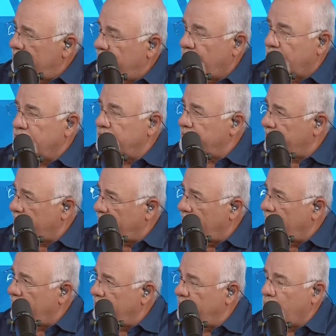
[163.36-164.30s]
versus a
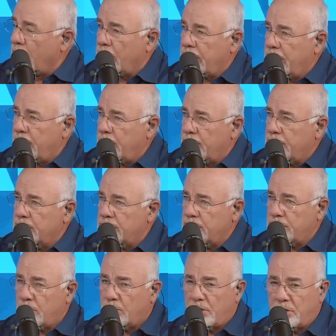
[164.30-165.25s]
glut in the market, when there's
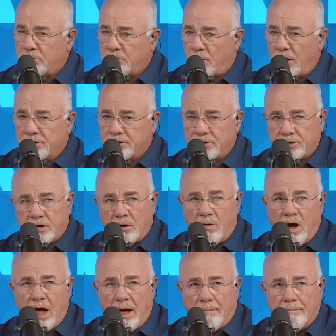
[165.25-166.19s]
a shortage, prices
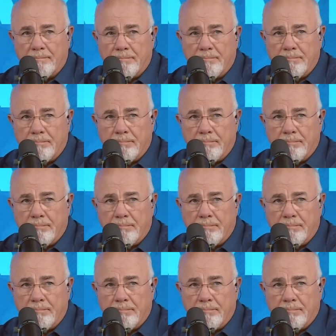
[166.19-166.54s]
go up.